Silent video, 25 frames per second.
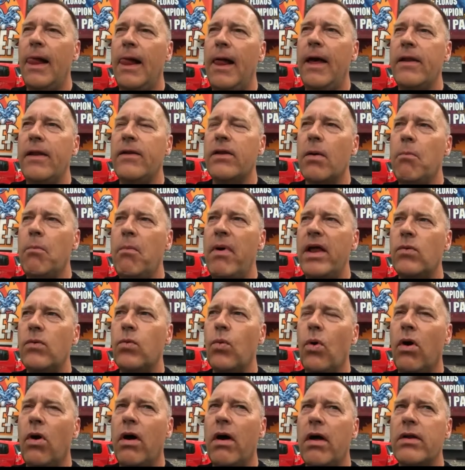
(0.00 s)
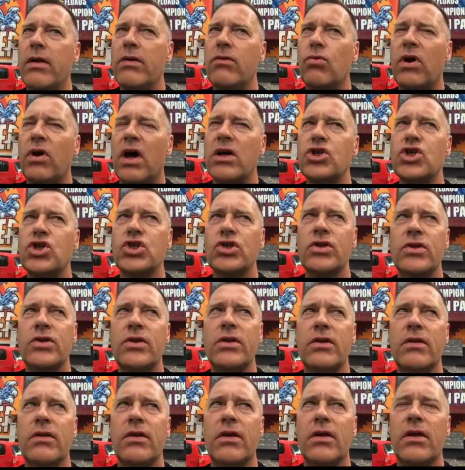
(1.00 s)
and I met one
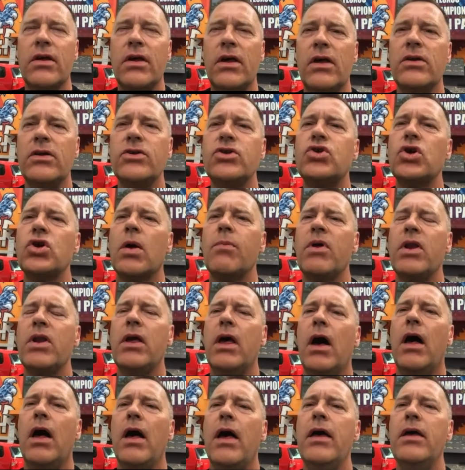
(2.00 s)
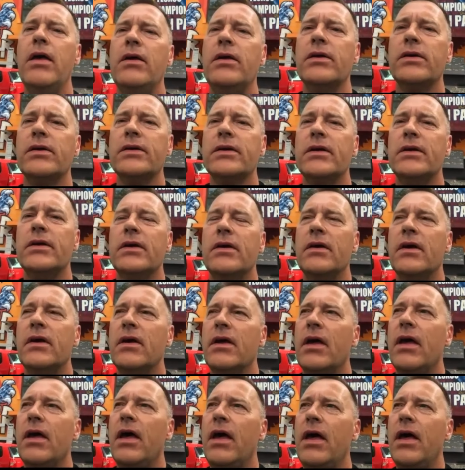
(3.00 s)
Russian uh, German guy,
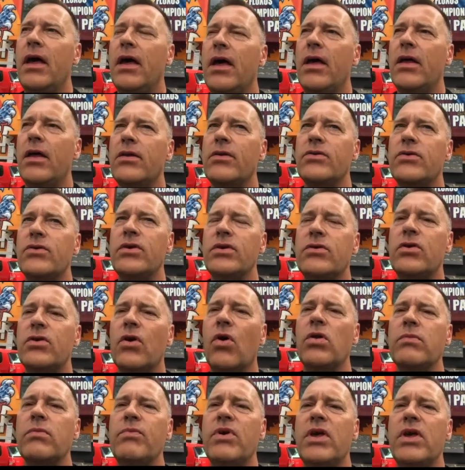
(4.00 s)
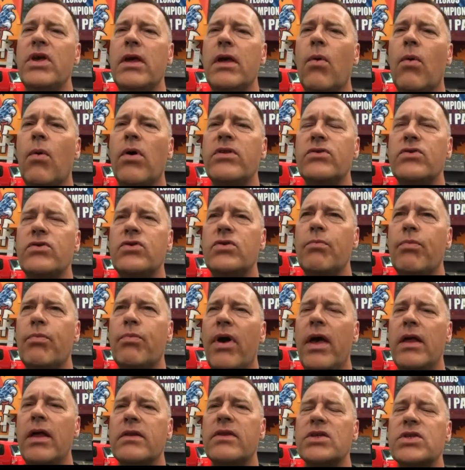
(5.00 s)
and he told me he wanted to
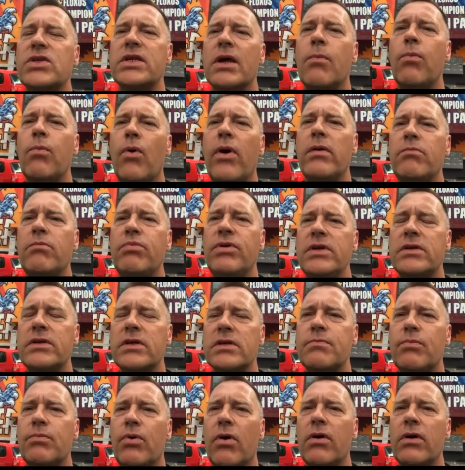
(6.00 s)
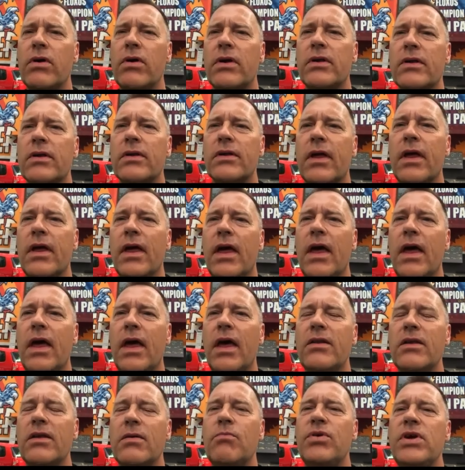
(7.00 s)
paint the subway in Petersburg,
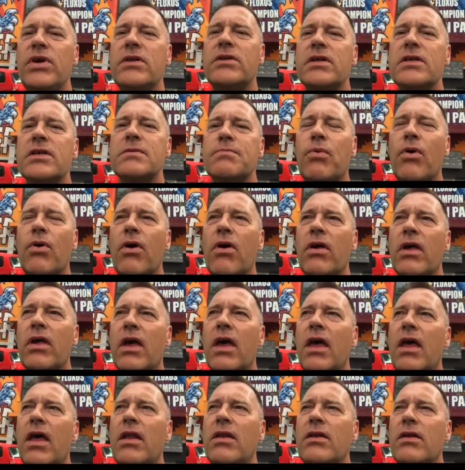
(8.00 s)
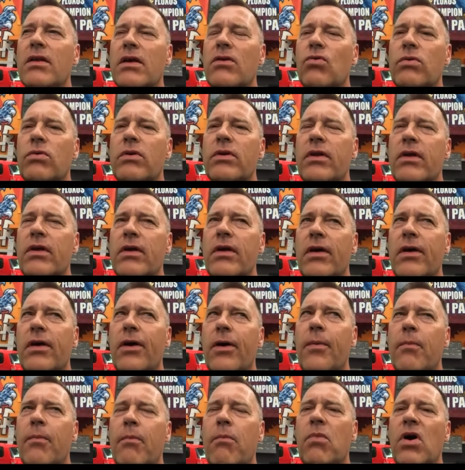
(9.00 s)
and in Petersburg and in
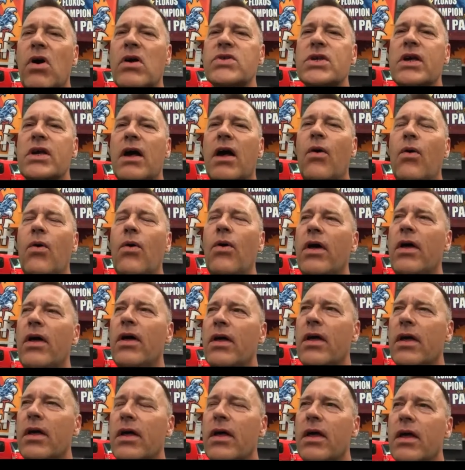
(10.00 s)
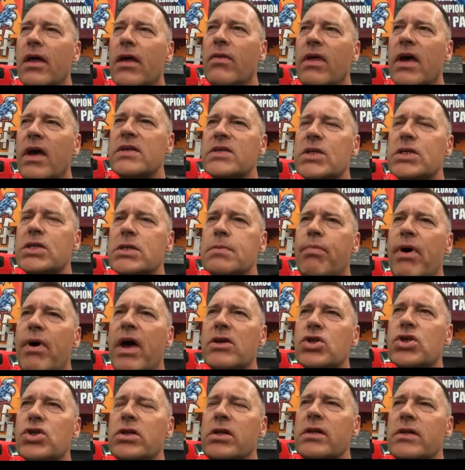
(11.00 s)
uh, Moscow, there's a
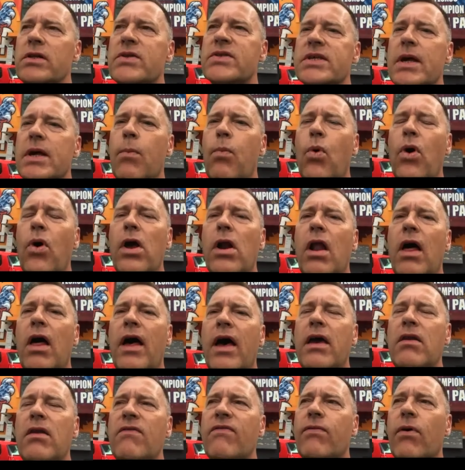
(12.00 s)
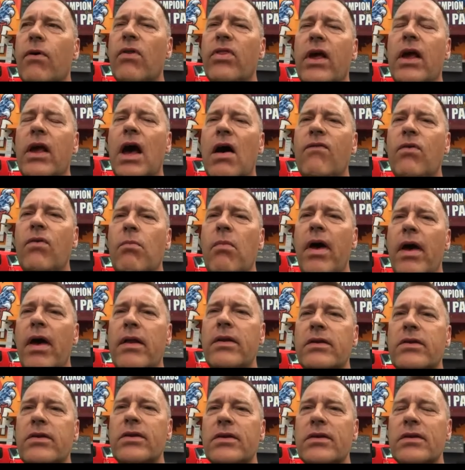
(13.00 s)
special subway line for the
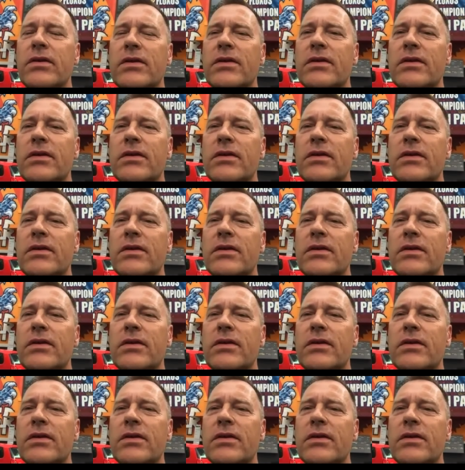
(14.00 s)
government,